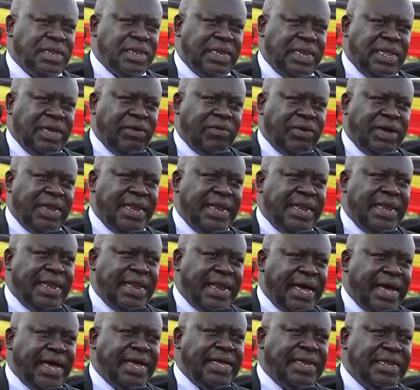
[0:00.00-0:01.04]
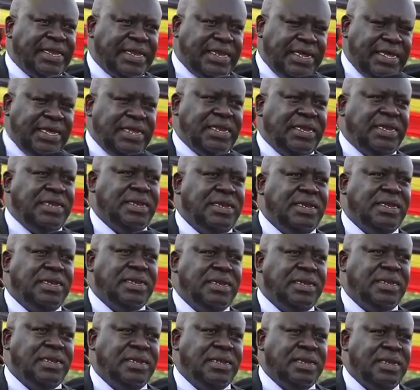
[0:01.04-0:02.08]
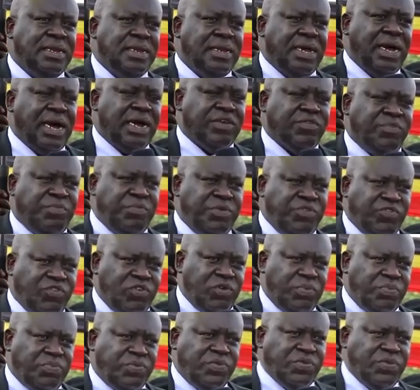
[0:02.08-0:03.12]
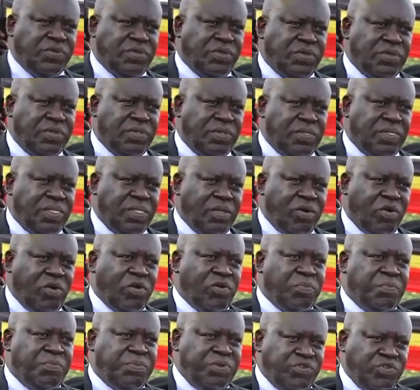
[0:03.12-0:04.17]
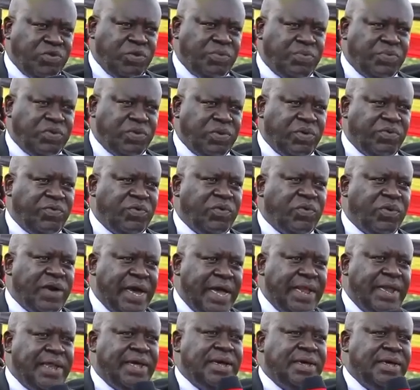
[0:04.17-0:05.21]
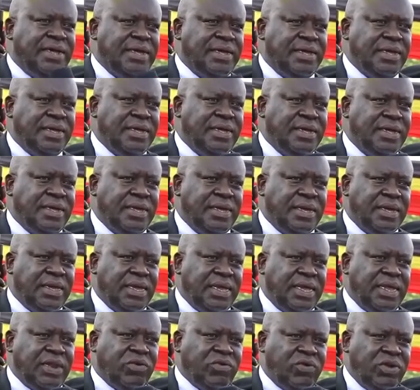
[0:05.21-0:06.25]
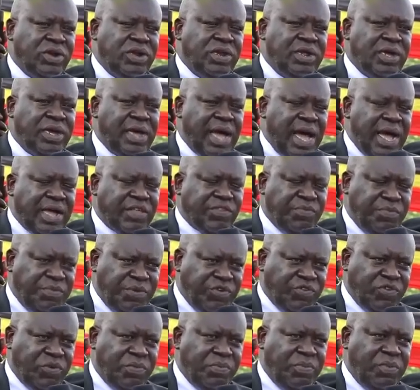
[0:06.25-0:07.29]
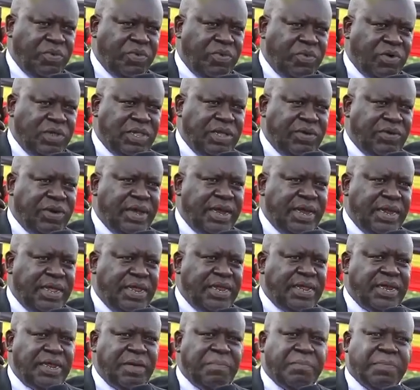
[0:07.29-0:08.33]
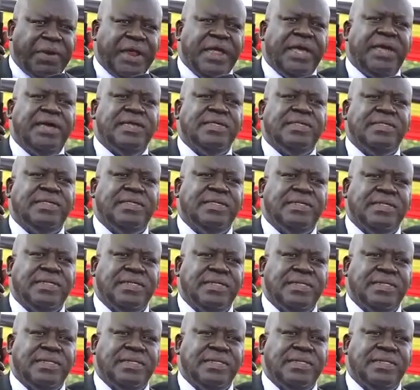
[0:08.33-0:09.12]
there were 19 archbishops or bishops of Uganda, including the archbishop was the one leading the prayers.